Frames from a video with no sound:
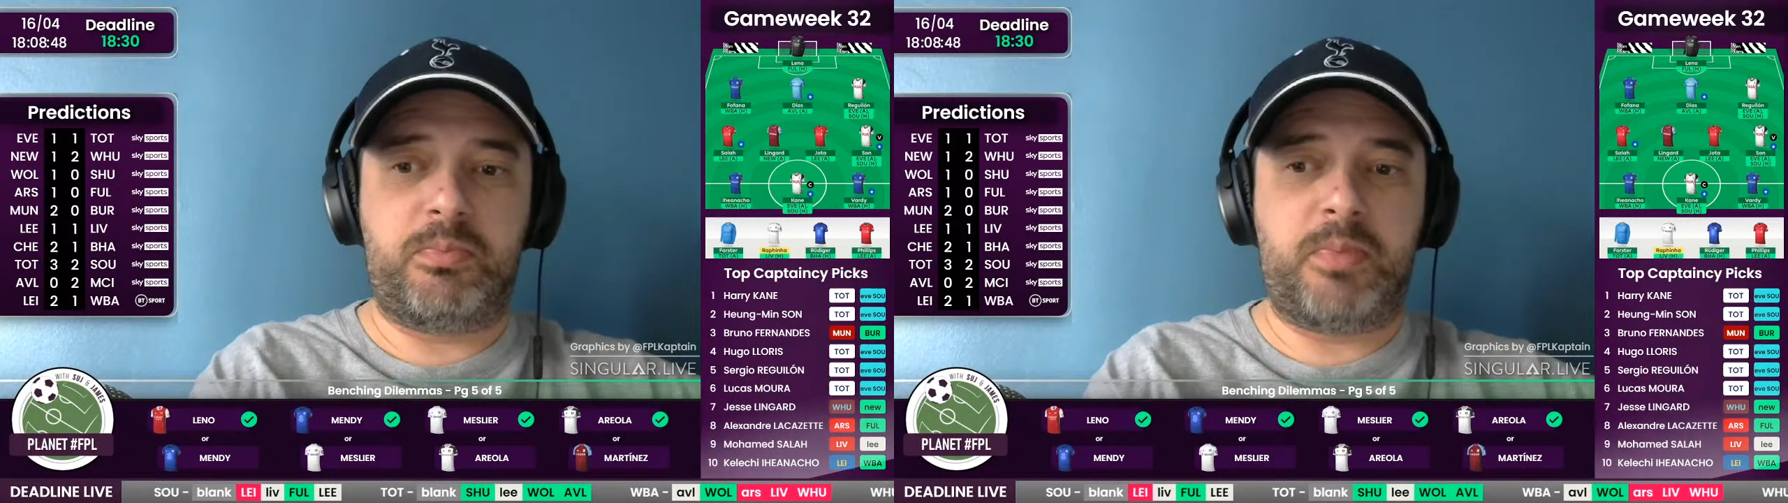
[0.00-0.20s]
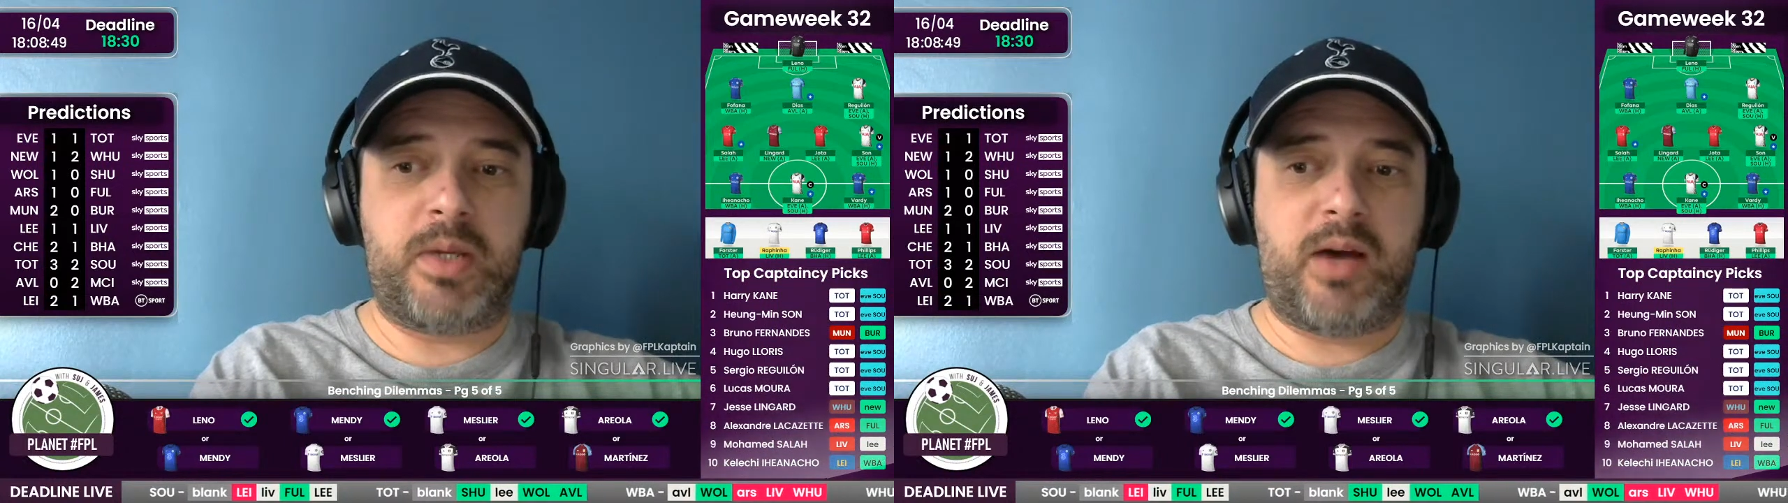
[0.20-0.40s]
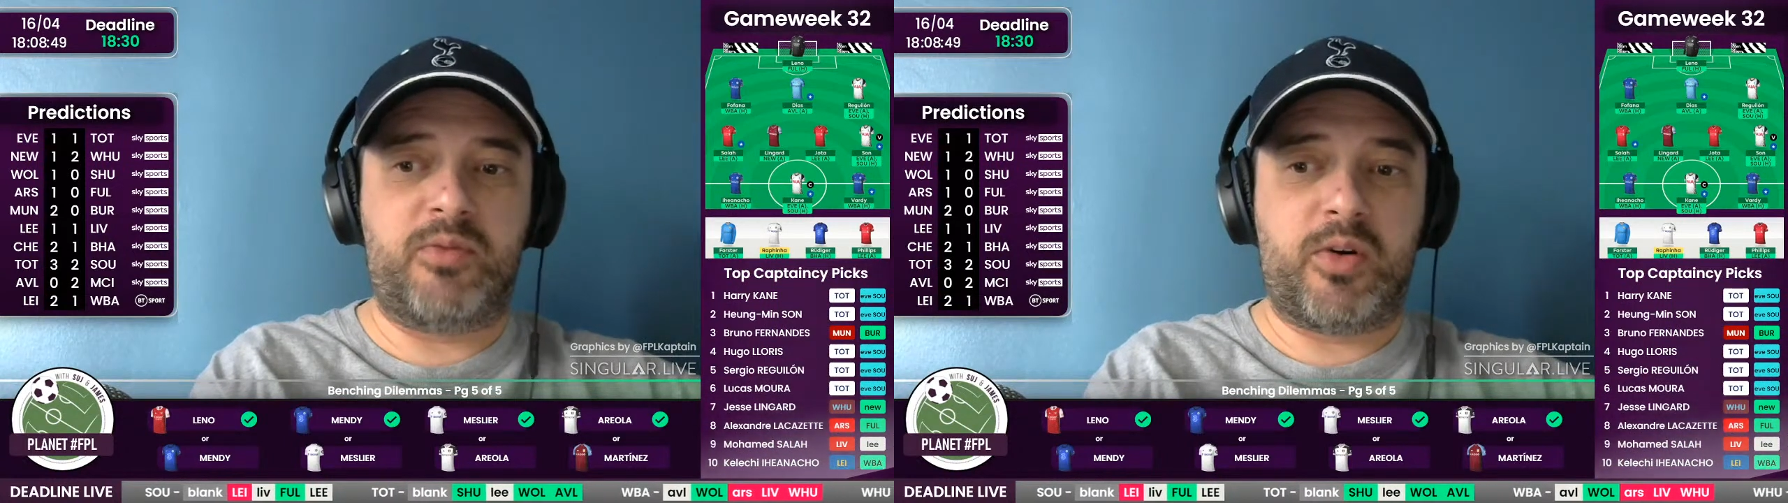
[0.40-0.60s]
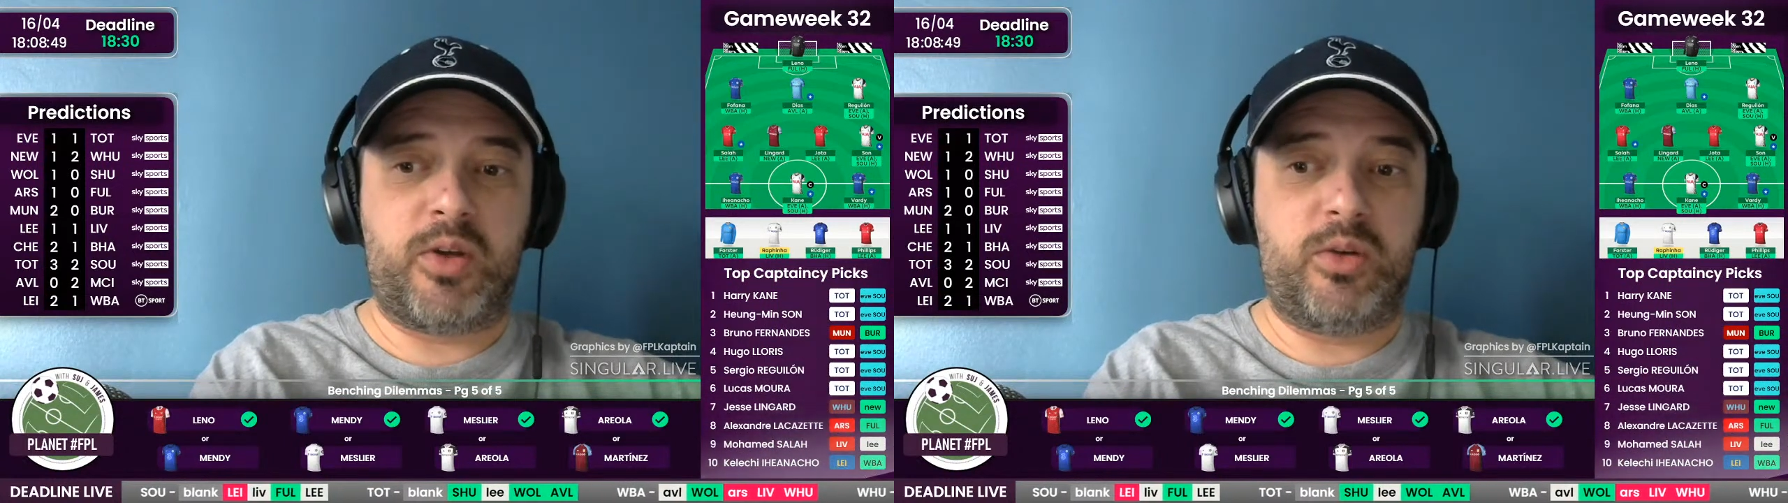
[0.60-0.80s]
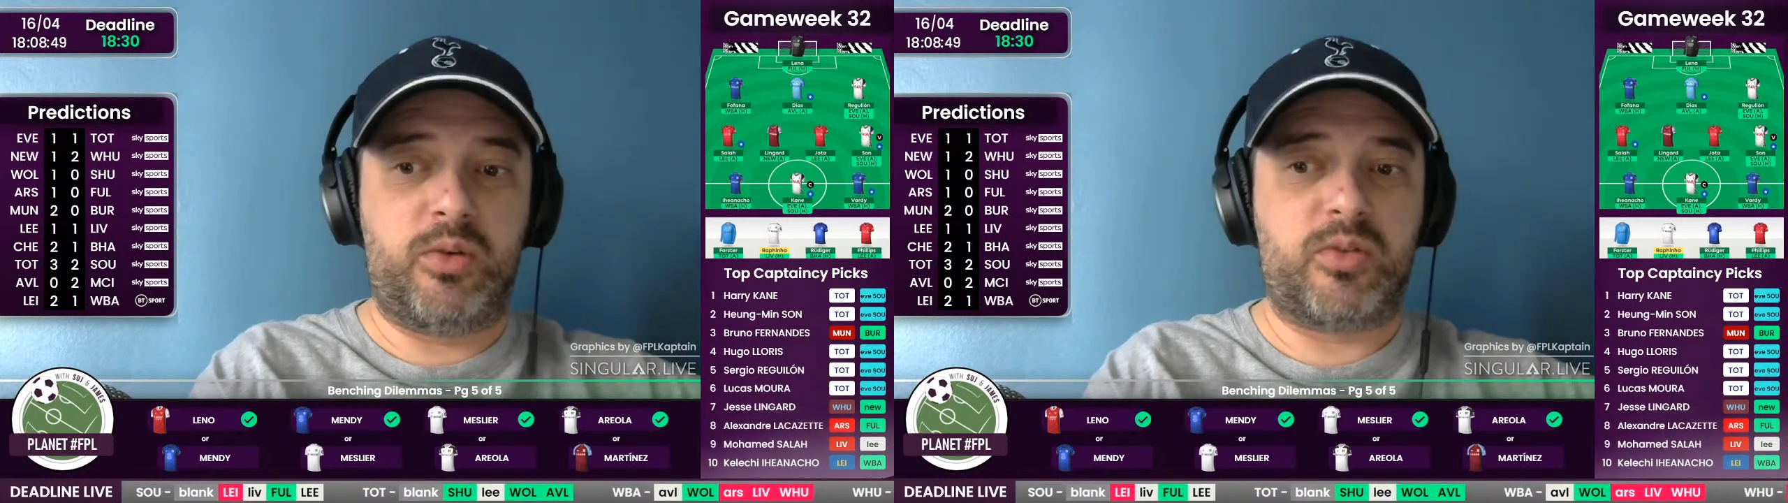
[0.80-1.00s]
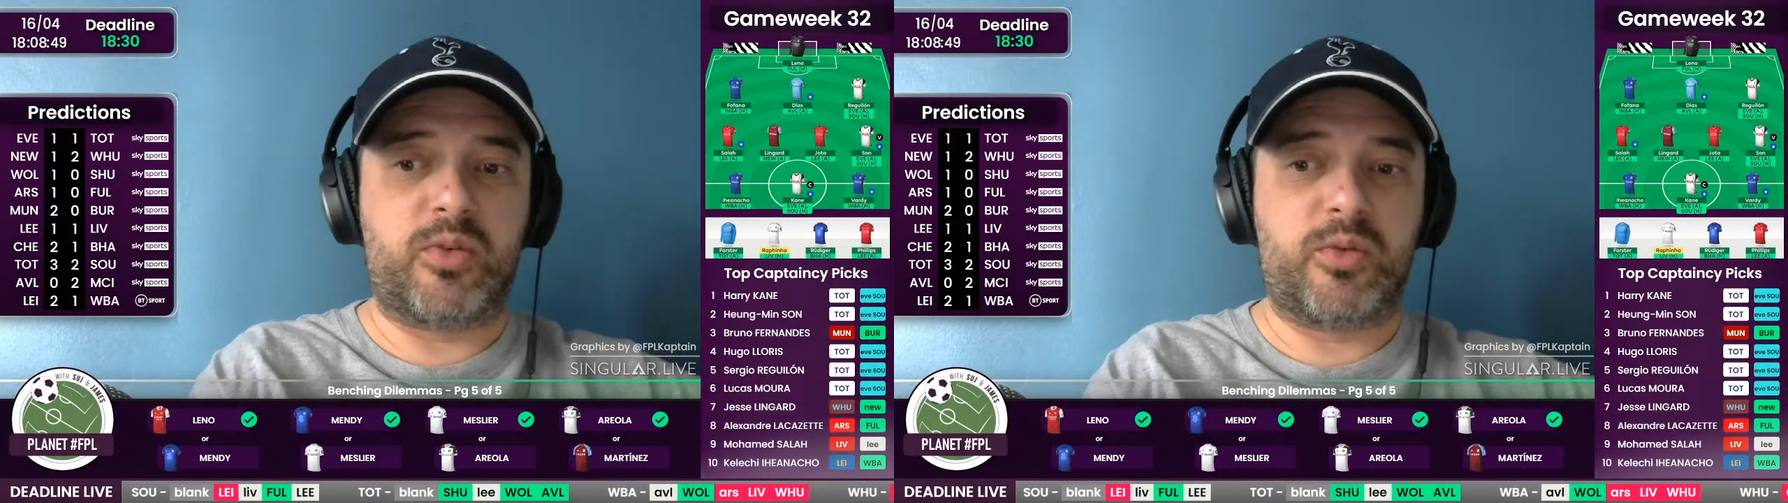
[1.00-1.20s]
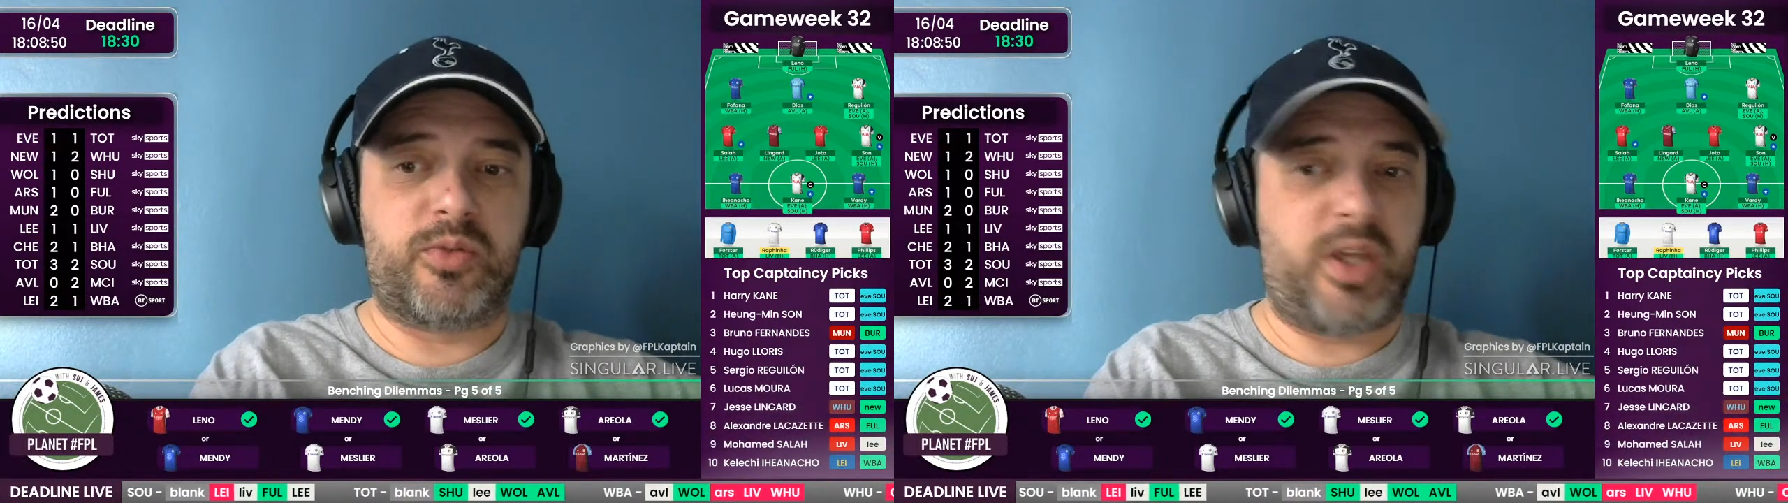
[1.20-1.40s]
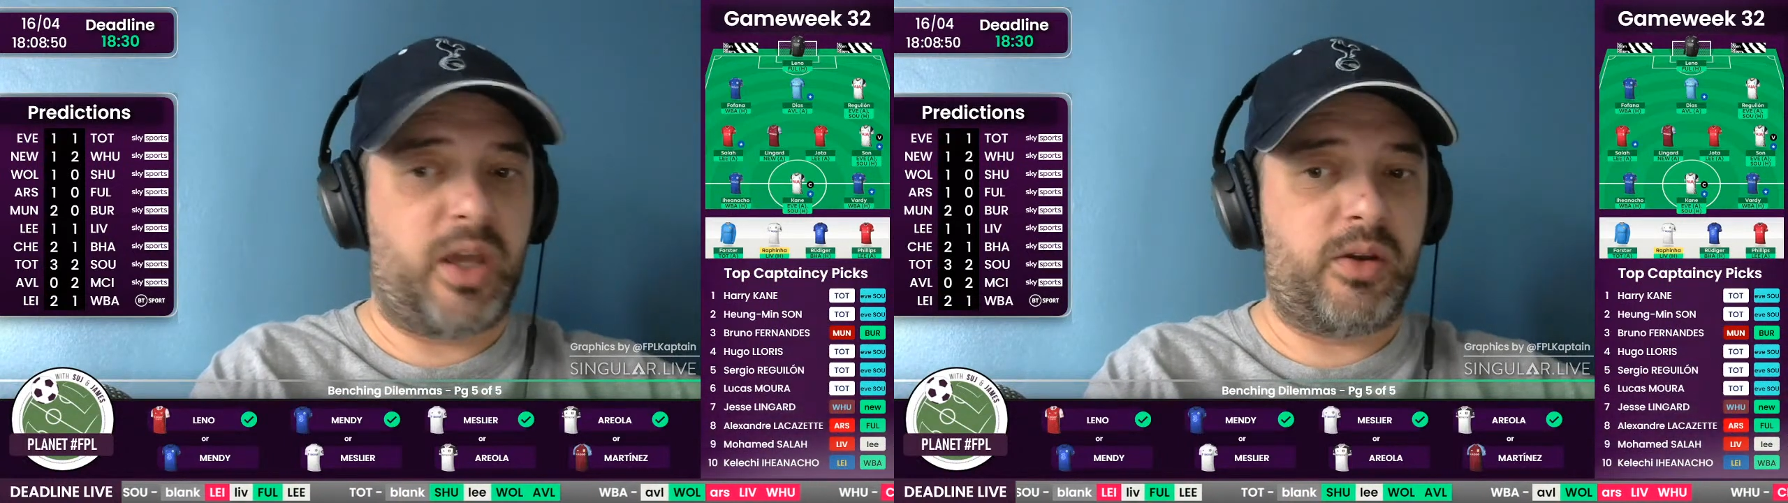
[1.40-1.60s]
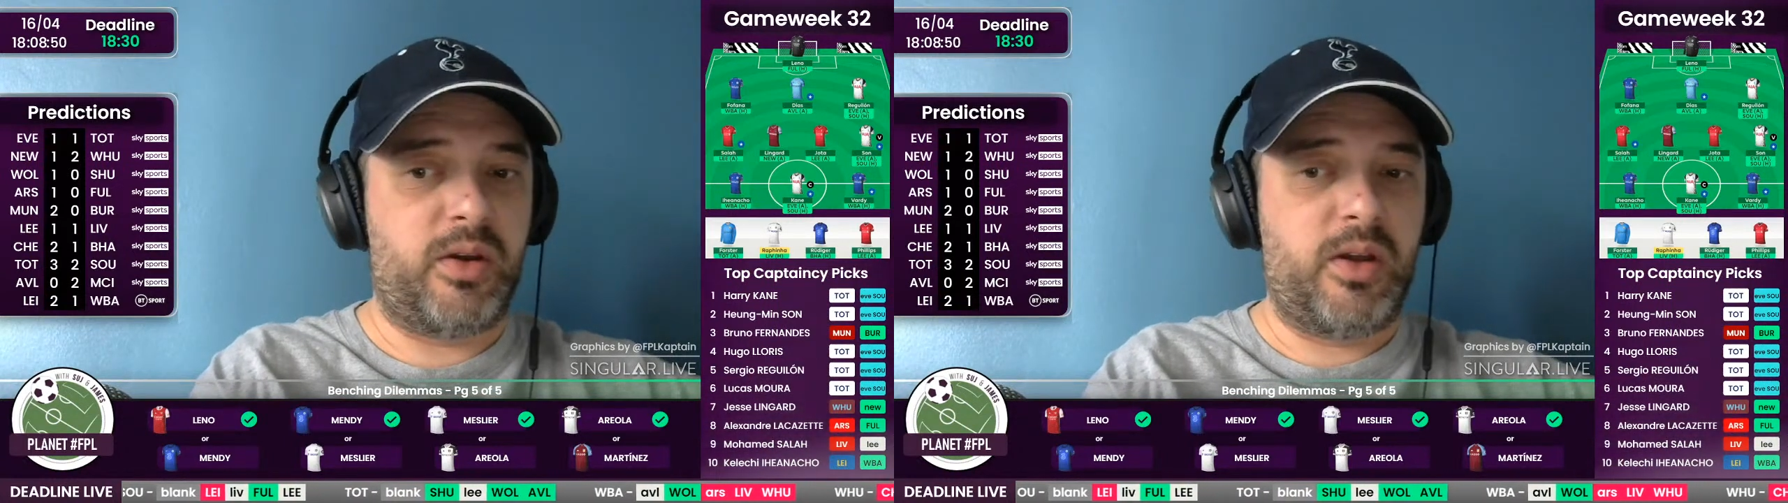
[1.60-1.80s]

become very useful for you.